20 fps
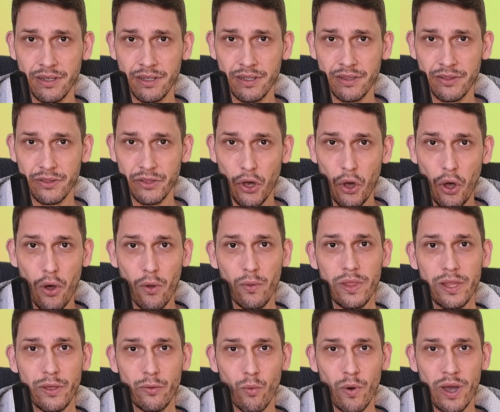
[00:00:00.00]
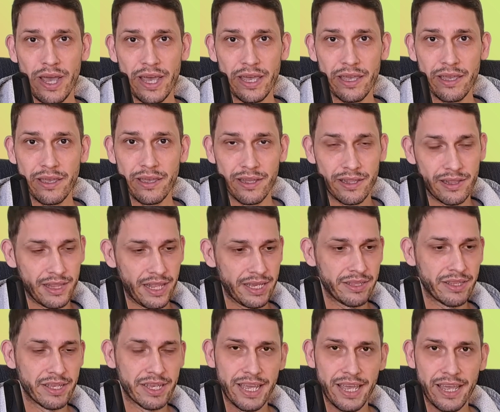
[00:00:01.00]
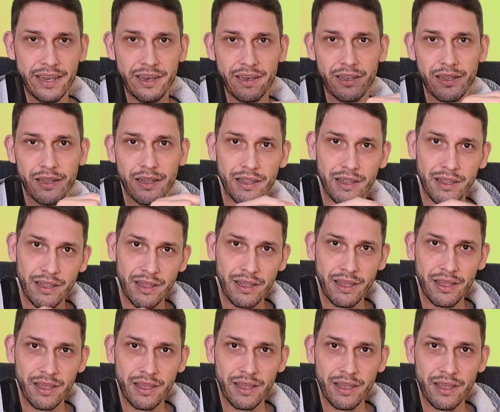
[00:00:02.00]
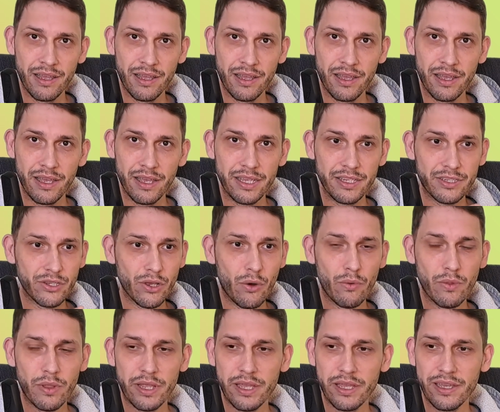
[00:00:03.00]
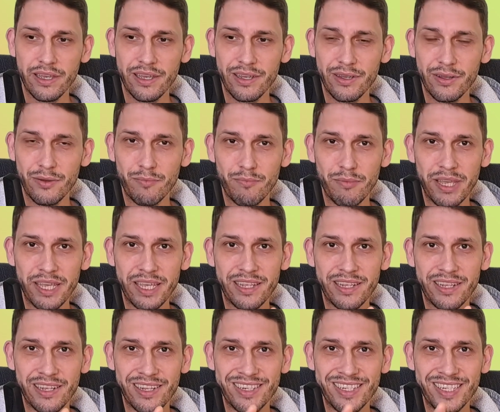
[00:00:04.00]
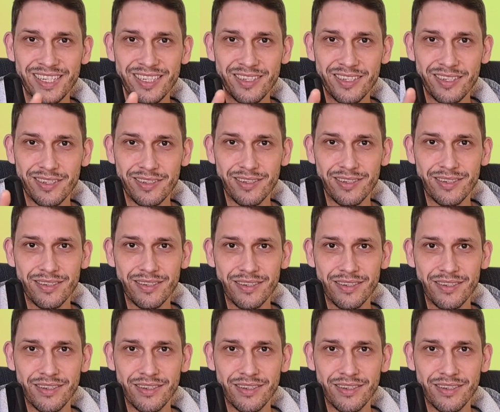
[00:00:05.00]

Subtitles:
The only way, like the candle, is only making a distance,